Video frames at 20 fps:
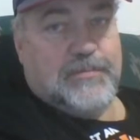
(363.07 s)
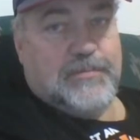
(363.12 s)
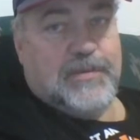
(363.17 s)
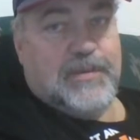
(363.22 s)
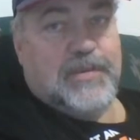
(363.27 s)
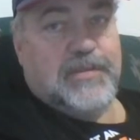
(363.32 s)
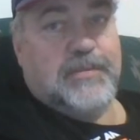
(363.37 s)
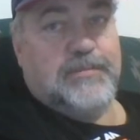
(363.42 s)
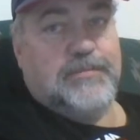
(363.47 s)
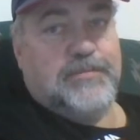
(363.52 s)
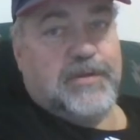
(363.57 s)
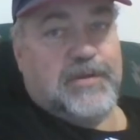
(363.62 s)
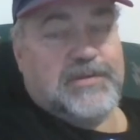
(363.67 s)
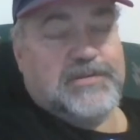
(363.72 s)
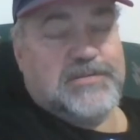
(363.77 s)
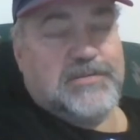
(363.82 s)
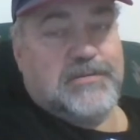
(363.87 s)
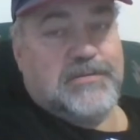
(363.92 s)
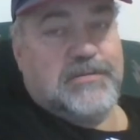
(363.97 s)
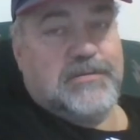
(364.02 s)
in the
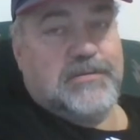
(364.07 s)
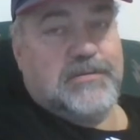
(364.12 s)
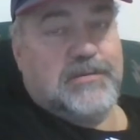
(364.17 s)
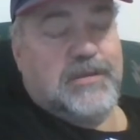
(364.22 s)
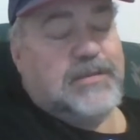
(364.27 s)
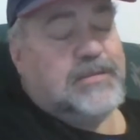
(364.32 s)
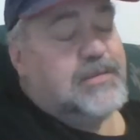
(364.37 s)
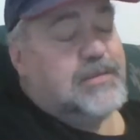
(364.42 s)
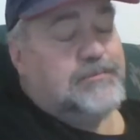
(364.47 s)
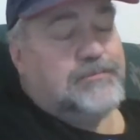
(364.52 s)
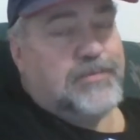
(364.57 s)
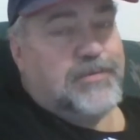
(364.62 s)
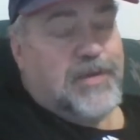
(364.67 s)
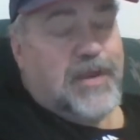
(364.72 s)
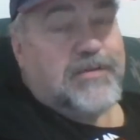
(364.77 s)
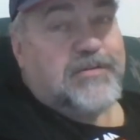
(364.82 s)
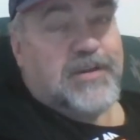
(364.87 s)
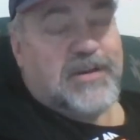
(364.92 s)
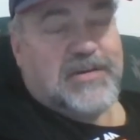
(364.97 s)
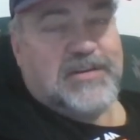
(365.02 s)

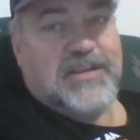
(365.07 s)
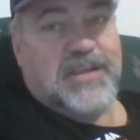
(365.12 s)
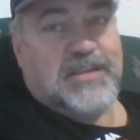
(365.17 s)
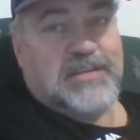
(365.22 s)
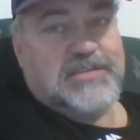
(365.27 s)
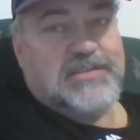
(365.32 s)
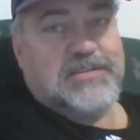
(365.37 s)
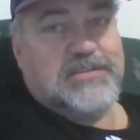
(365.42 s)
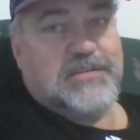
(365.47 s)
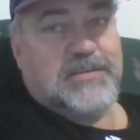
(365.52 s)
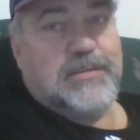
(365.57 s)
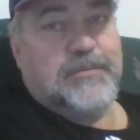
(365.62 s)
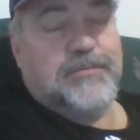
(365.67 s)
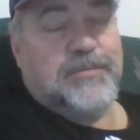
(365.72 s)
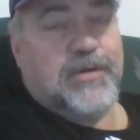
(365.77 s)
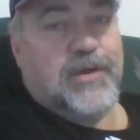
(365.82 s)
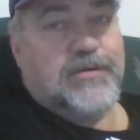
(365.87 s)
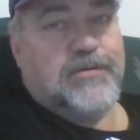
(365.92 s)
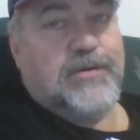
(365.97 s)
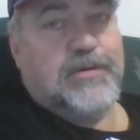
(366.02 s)
preterite tense, in the
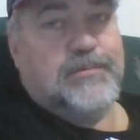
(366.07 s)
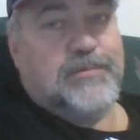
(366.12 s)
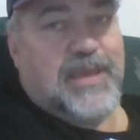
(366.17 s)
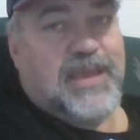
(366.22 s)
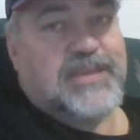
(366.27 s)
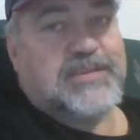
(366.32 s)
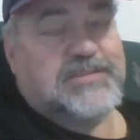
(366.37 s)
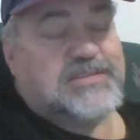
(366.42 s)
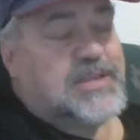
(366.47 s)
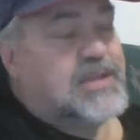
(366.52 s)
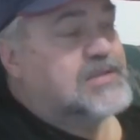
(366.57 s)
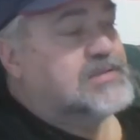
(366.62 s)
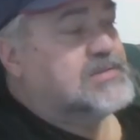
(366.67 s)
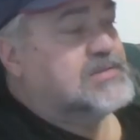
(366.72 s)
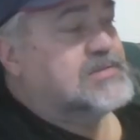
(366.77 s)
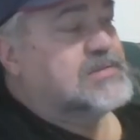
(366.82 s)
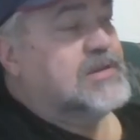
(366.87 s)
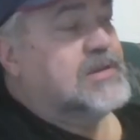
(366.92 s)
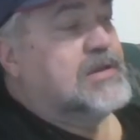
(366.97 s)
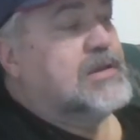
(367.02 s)
preterite past
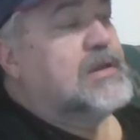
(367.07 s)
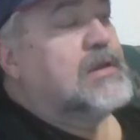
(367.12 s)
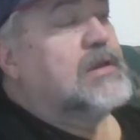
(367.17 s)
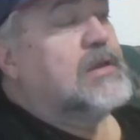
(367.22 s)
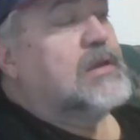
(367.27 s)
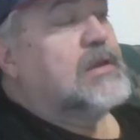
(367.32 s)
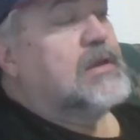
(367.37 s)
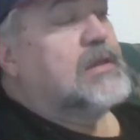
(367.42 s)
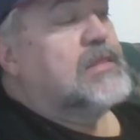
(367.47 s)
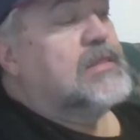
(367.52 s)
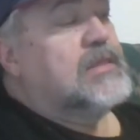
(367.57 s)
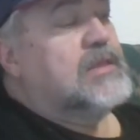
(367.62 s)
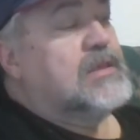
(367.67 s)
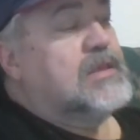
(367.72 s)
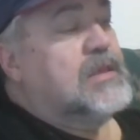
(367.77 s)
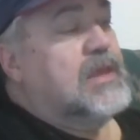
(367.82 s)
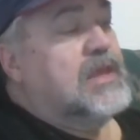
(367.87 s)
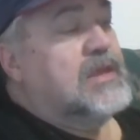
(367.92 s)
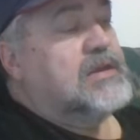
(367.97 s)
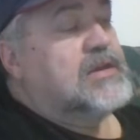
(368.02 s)
tense,
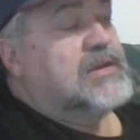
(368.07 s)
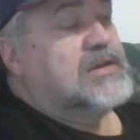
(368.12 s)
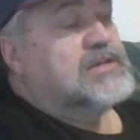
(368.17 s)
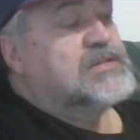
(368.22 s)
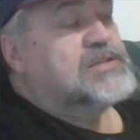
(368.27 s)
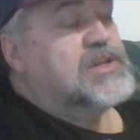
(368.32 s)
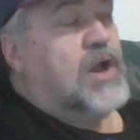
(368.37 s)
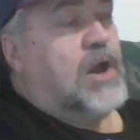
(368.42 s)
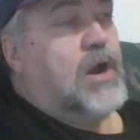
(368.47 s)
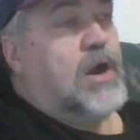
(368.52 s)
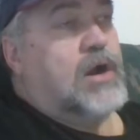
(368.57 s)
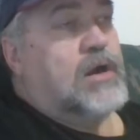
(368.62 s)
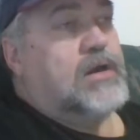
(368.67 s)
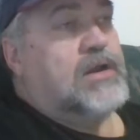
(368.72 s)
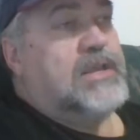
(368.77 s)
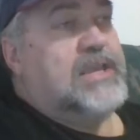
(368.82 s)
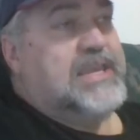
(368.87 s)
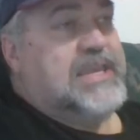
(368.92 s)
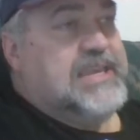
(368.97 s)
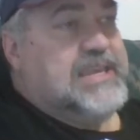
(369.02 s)
the endings are
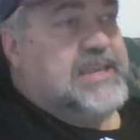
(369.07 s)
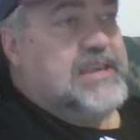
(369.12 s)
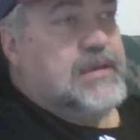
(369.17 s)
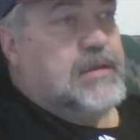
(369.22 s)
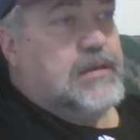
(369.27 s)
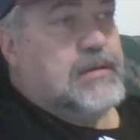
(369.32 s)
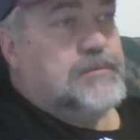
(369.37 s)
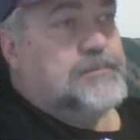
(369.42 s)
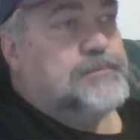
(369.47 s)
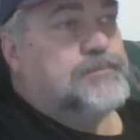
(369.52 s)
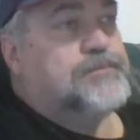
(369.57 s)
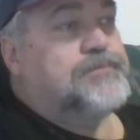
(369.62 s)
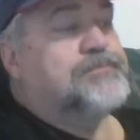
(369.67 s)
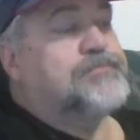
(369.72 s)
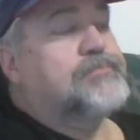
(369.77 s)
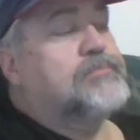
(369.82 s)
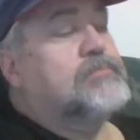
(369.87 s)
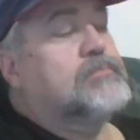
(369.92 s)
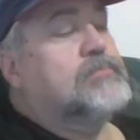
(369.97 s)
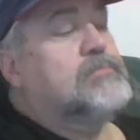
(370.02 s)
e,
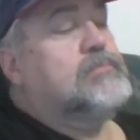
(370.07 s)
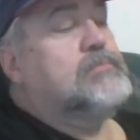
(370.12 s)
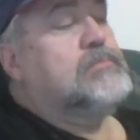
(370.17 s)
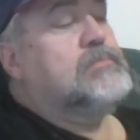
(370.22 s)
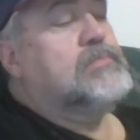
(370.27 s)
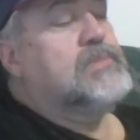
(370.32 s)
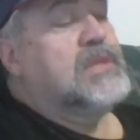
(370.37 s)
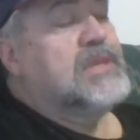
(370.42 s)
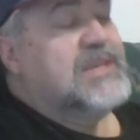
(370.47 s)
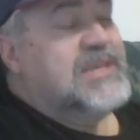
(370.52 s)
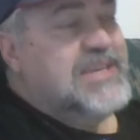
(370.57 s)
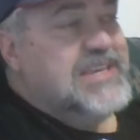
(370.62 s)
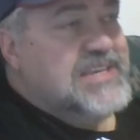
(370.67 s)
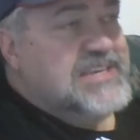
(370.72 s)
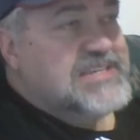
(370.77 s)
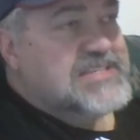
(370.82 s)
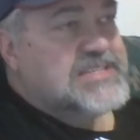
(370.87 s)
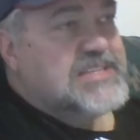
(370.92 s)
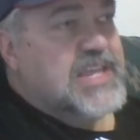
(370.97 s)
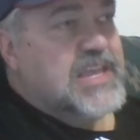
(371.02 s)

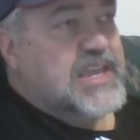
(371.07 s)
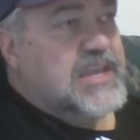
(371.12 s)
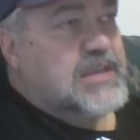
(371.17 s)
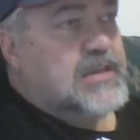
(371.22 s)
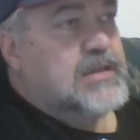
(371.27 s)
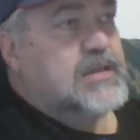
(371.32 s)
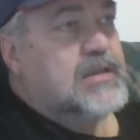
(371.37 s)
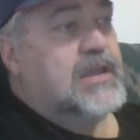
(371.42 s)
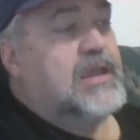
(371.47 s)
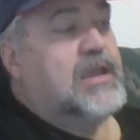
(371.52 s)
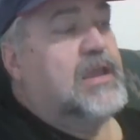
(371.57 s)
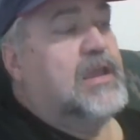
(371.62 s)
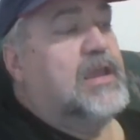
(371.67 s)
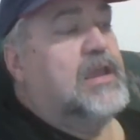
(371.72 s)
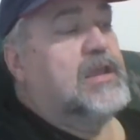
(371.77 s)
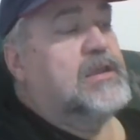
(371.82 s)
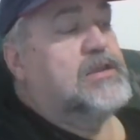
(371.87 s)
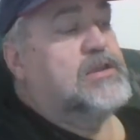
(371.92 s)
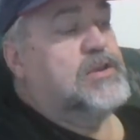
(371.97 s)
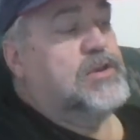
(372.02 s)
iste,
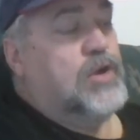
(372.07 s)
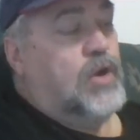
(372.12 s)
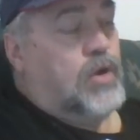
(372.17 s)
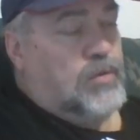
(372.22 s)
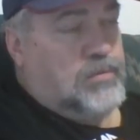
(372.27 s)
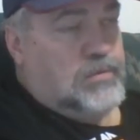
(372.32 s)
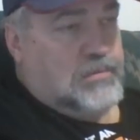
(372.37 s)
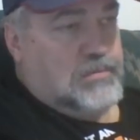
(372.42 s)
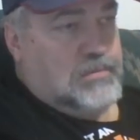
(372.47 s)
and yo